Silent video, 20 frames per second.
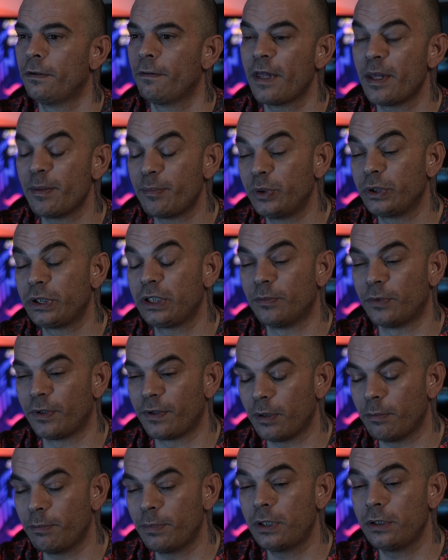They put him
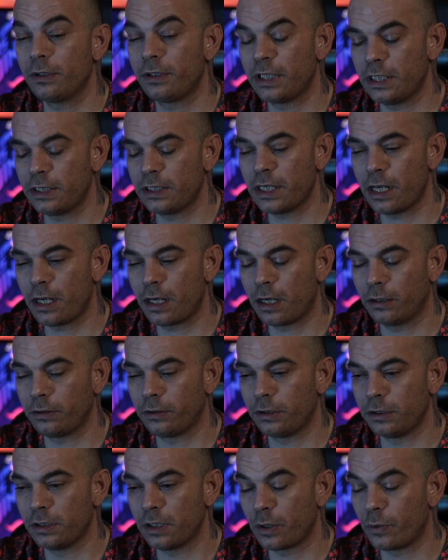on the boat, they take out
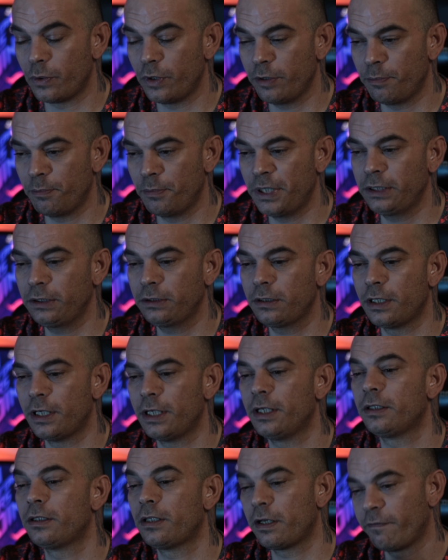his equipment,
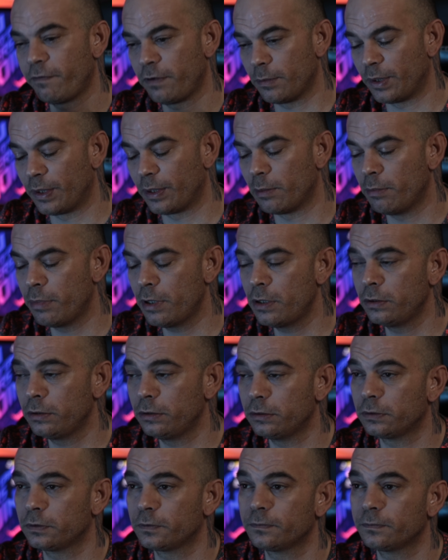they retrieve him on the boat.